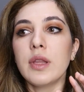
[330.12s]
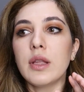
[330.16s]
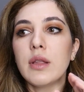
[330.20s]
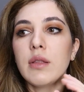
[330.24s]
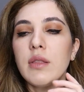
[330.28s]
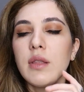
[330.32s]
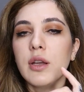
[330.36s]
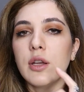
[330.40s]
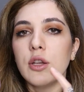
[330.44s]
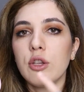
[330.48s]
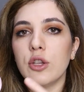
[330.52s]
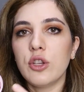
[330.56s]

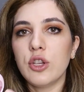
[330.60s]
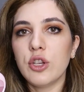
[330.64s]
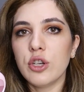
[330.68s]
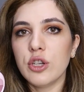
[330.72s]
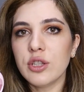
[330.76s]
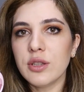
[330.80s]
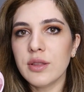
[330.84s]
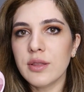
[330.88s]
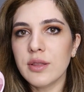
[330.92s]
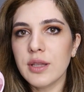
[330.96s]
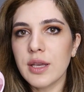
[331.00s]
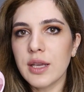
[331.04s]
The
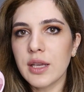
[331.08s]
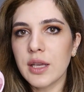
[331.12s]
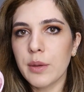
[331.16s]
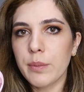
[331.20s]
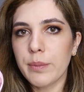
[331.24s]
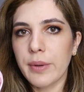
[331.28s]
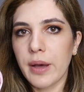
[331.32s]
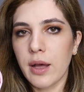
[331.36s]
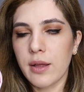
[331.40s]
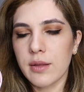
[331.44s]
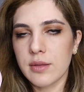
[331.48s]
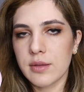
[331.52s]
good thing
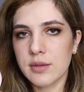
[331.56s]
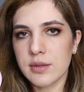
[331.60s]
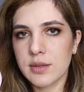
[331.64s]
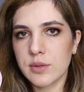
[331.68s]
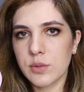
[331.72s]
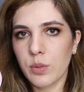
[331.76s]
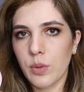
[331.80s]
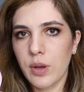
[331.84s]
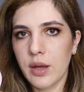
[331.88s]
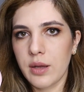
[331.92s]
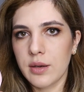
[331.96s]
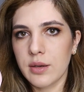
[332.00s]
about
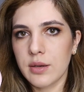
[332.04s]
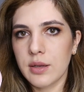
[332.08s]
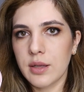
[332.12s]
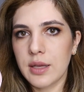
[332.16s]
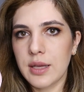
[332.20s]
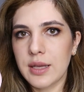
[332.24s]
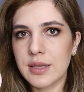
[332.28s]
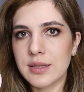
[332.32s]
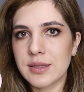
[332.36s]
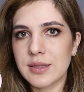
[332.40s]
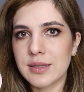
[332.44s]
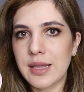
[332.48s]
this one
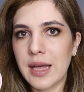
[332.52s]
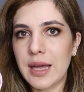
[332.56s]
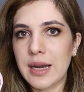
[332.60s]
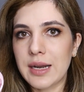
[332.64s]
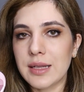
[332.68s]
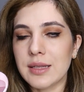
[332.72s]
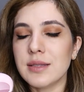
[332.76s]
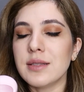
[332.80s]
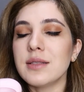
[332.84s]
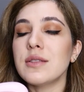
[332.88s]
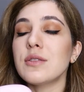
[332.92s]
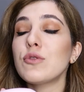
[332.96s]
is that
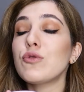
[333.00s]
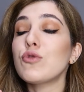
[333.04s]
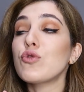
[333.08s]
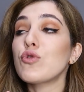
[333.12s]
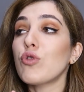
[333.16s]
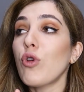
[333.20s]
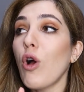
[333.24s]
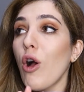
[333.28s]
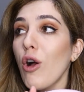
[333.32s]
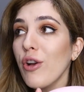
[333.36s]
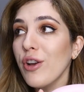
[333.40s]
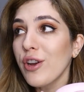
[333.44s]
it's
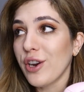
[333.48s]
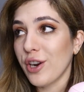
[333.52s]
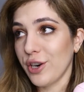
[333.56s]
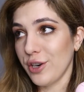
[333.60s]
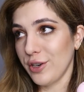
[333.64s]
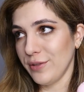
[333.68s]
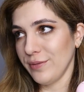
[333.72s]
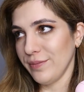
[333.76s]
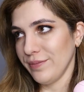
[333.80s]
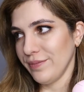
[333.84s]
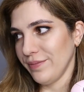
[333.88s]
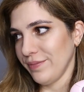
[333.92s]

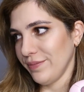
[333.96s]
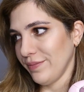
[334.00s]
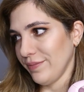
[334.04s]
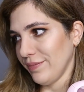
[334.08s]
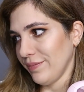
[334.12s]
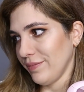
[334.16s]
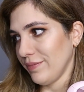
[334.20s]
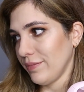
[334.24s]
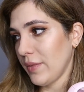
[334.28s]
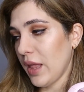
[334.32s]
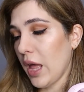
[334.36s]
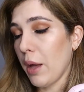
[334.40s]
stronger,
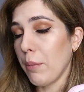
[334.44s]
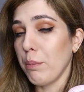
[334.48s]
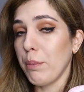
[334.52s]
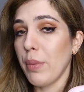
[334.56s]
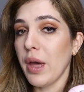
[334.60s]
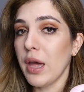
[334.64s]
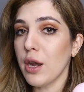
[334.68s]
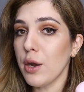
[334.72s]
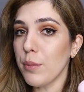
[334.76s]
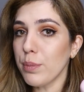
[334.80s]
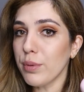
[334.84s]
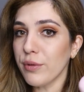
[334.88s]
a
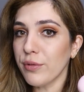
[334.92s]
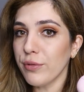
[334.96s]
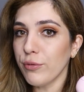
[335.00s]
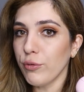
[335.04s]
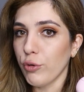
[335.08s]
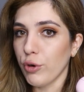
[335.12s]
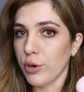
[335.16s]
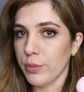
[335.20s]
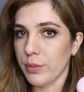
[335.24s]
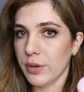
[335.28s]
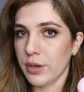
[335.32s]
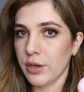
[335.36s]
better
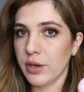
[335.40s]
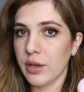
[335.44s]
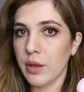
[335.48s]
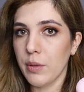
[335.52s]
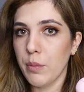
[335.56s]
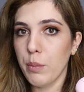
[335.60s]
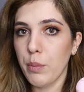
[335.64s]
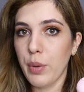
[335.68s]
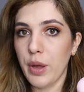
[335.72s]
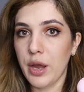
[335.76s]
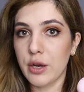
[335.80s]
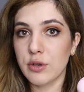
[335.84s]
performer
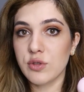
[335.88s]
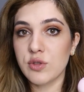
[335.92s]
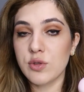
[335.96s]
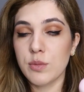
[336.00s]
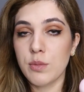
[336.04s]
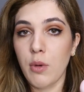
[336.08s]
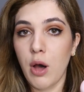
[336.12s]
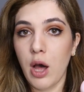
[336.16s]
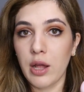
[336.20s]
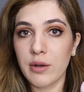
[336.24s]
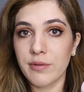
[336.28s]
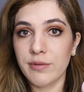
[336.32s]
compared
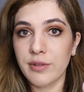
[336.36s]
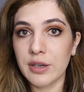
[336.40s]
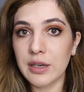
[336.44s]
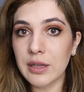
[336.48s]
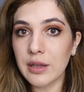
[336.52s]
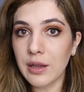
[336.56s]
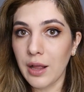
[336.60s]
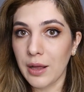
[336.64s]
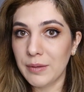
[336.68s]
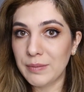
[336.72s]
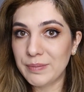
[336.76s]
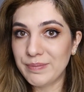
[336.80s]
to Mod
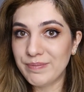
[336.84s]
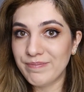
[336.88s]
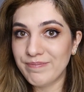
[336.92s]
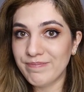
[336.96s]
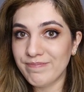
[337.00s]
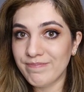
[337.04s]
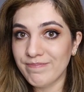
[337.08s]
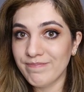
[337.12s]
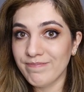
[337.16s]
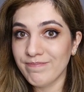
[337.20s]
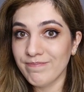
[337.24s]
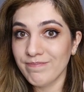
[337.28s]
Vanilla.
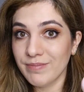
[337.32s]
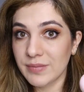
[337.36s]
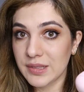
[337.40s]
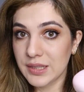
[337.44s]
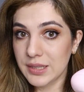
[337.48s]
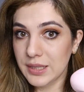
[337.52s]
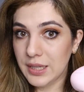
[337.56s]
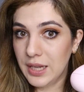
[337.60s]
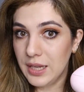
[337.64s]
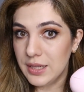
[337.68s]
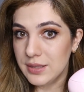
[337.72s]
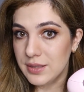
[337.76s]

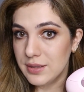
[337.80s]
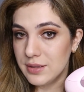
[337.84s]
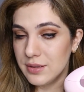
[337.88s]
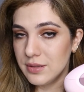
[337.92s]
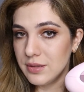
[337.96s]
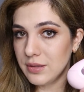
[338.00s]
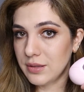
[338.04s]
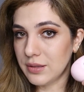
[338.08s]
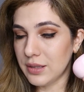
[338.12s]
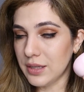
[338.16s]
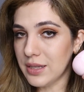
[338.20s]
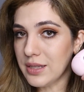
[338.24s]
Yes,
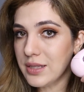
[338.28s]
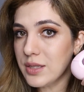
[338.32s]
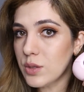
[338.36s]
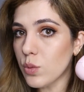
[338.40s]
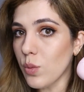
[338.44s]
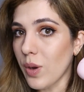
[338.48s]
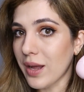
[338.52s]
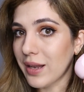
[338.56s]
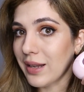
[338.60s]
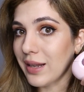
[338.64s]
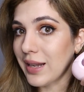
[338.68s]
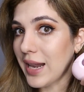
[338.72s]
this
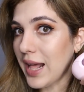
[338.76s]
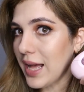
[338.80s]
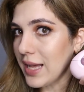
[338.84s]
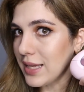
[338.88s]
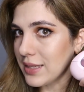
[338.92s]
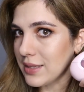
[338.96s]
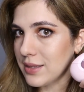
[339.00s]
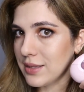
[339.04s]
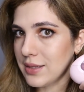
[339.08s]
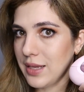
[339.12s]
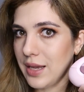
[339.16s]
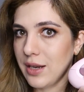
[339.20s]
one
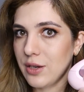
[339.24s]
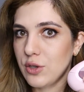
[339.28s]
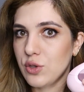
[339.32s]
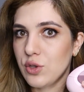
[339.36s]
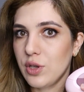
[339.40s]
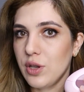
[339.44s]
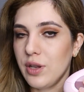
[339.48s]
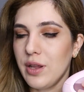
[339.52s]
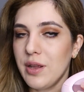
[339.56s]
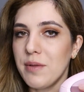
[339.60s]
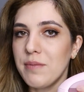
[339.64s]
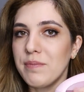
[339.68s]
lasts
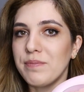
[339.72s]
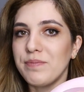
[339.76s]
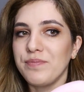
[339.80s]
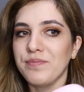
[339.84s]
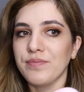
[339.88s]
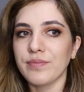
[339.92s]
actually.